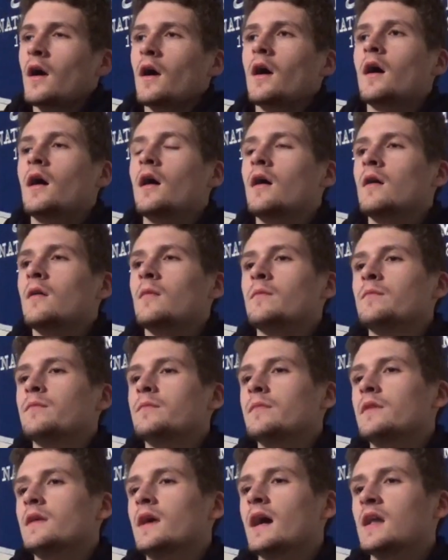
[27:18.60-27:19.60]
Kind
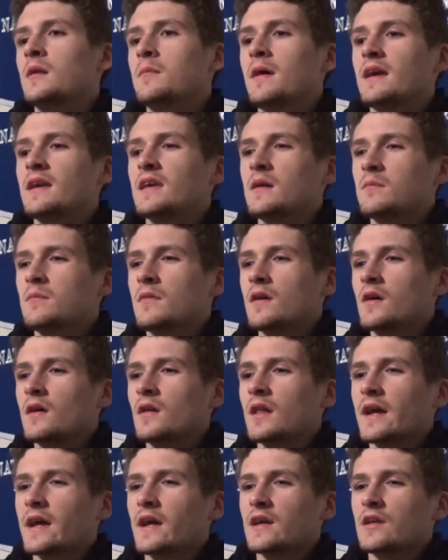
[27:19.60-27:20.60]
of make him
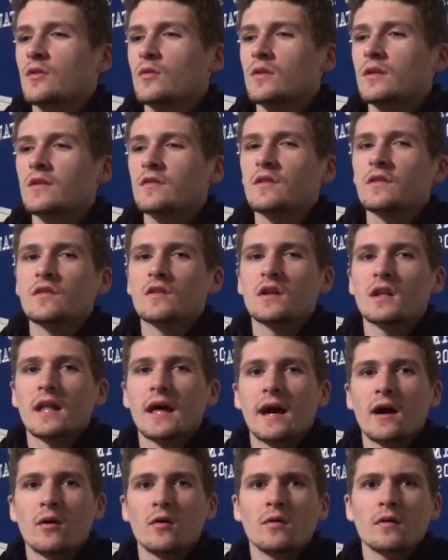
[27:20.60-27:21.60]
like a Ulysses
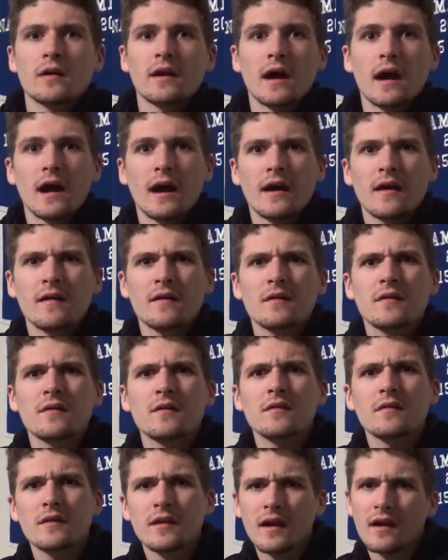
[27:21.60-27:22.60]
Clow guy,
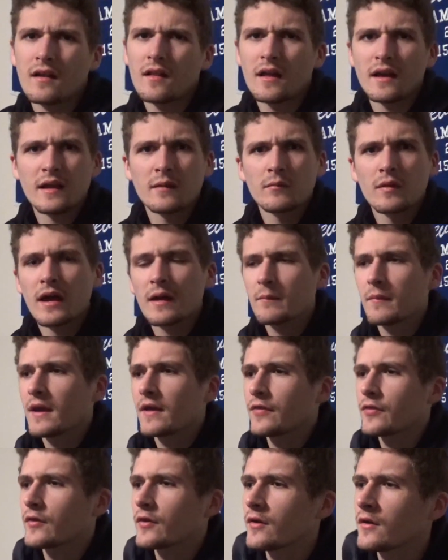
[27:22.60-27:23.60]
kind of like in Black
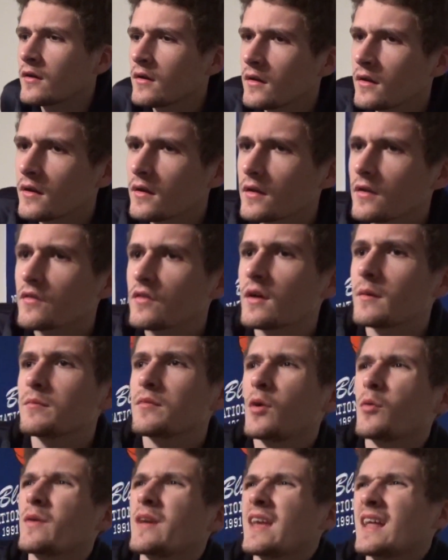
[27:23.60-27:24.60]
Panther, except
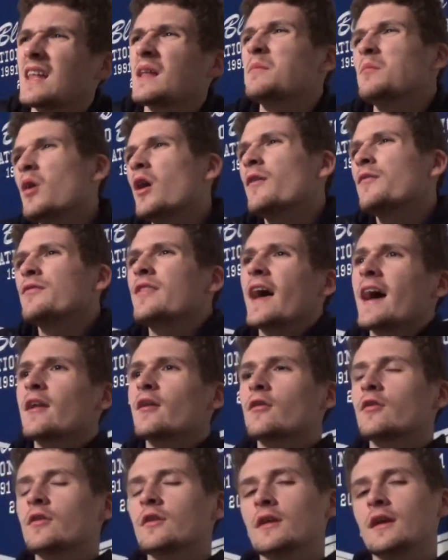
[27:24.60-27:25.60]
don't kill him off that
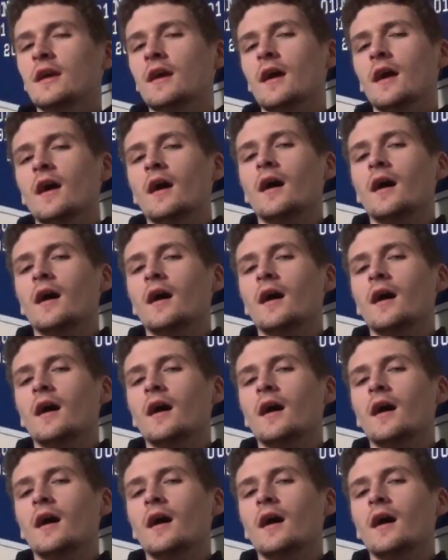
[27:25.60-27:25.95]
early.